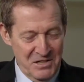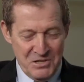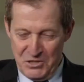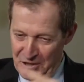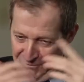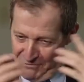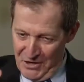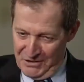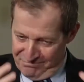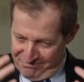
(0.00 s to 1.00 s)
to
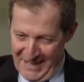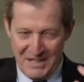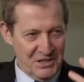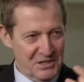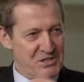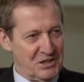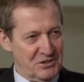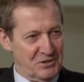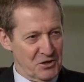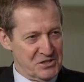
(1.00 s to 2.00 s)
convert Kenyans to
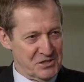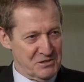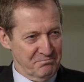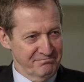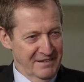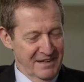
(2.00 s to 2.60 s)
Catholicism,